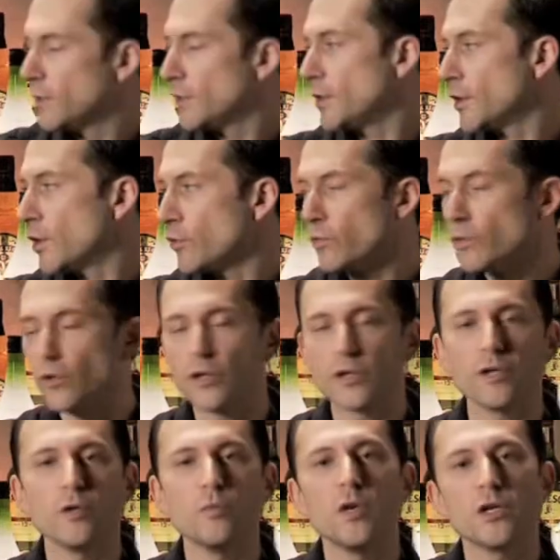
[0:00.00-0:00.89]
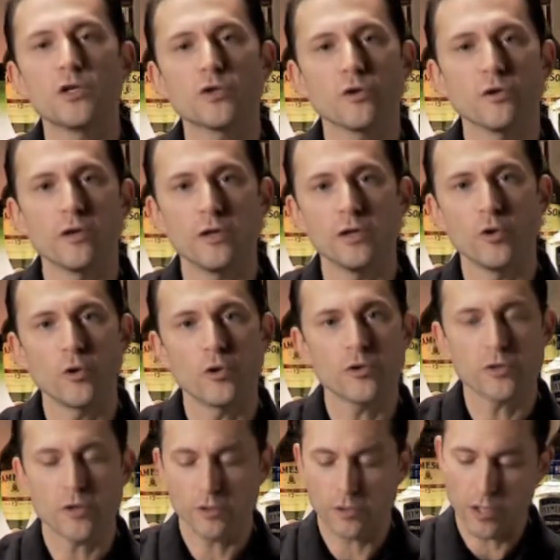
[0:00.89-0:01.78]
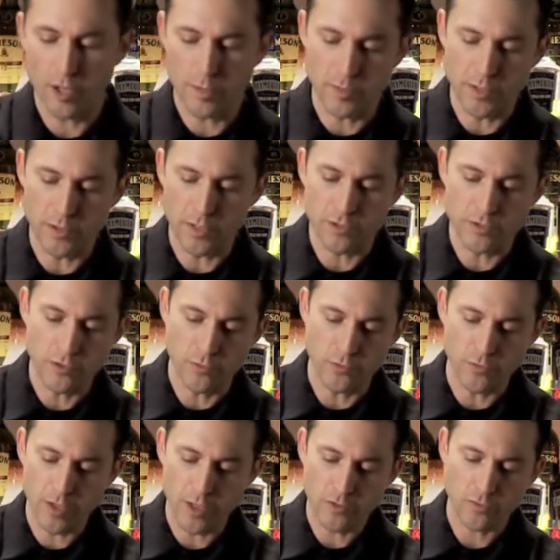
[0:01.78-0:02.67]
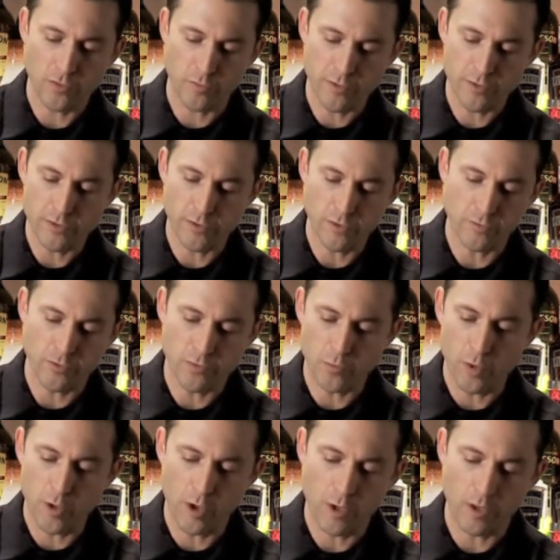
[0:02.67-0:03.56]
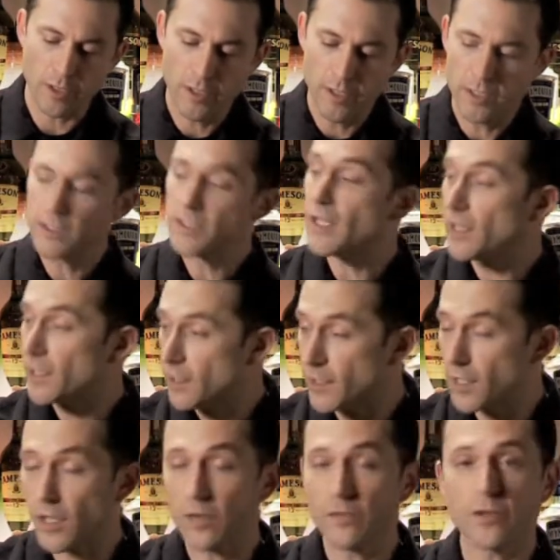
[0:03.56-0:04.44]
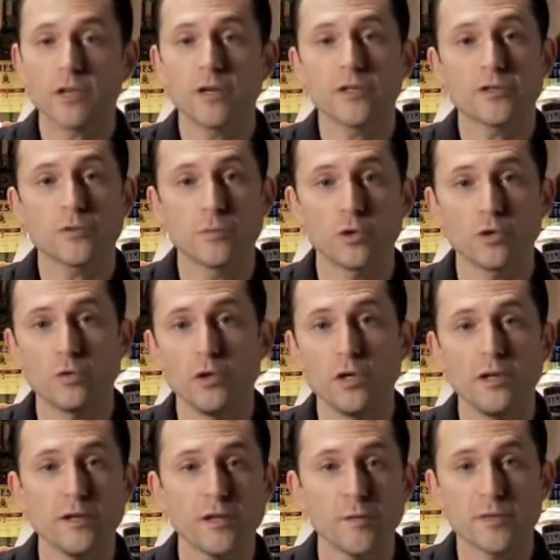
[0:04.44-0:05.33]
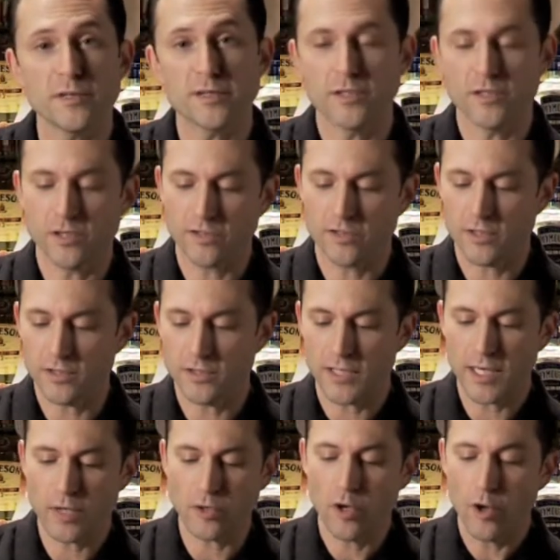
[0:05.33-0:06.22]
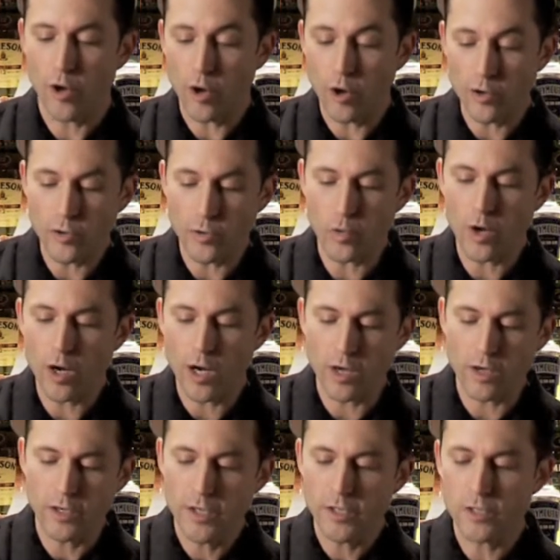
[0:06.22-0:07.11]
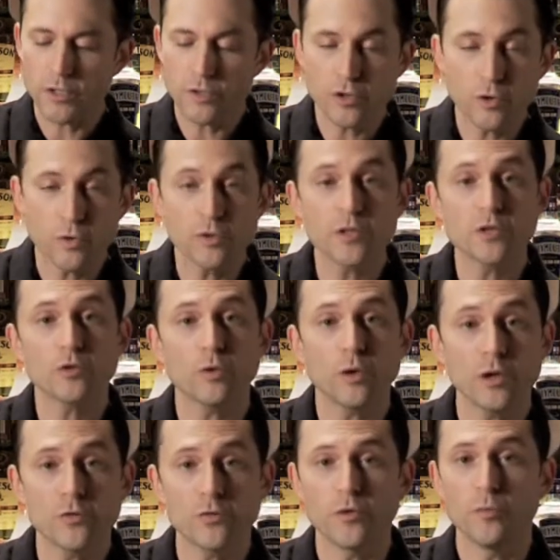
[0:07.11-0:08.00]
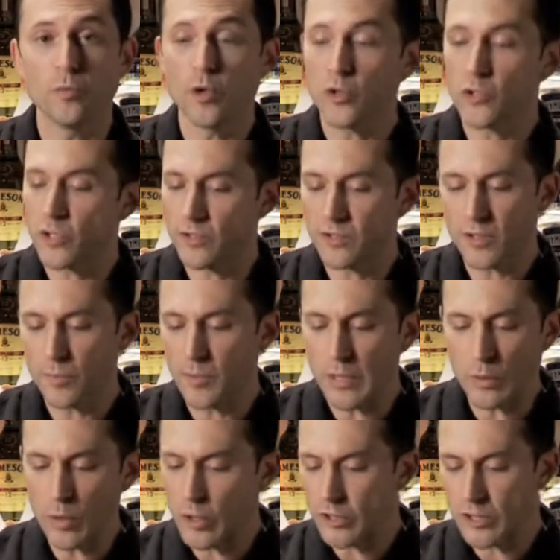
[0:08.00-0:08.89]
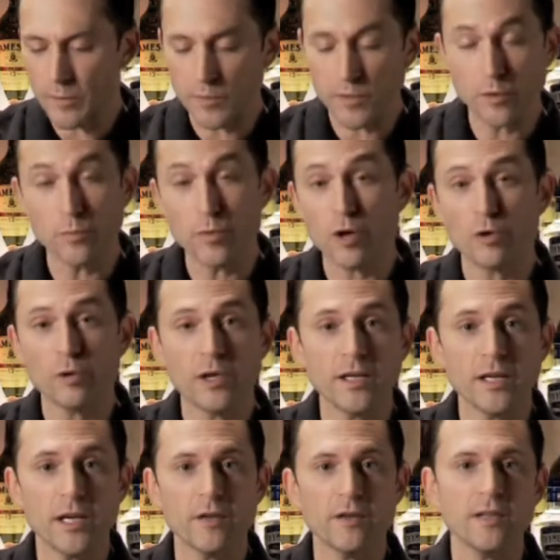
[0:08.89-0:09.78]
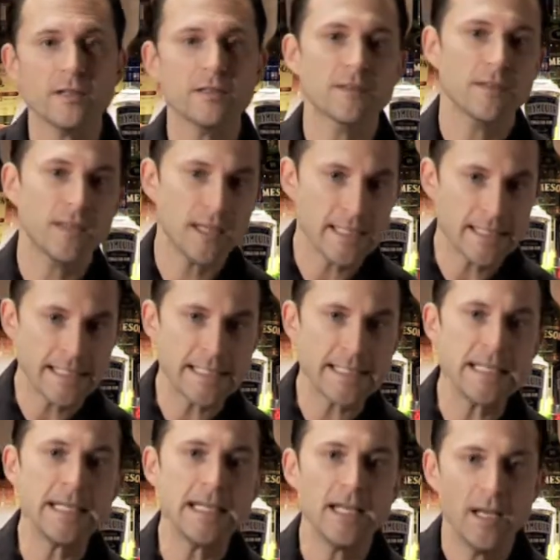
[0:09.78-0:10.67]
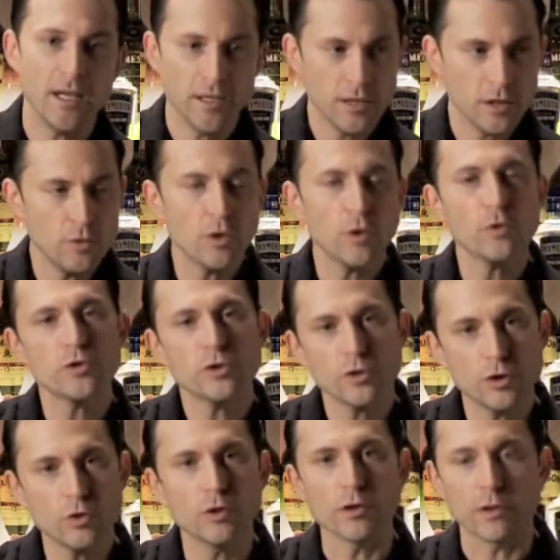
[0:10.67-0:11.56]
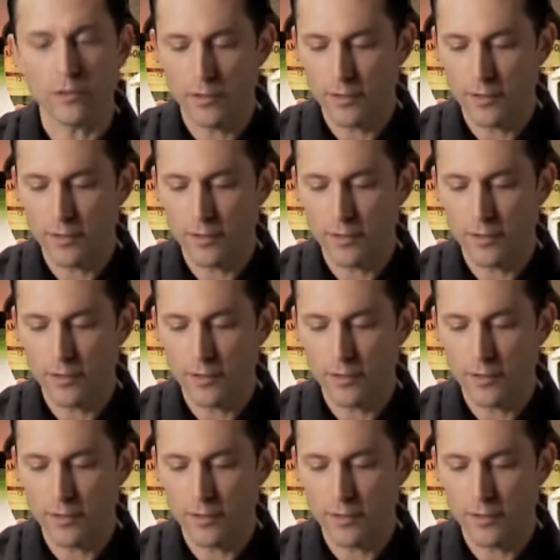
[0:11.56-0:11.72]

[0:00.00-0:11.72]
you know, looking to make sure that the orders aren't coming in too fast from the service bar, taking care of a customer and greeting them as they just sit down. All the while, you're doing this graceful motion. Somebody walks up to the bar right now, they see you know what you're doing,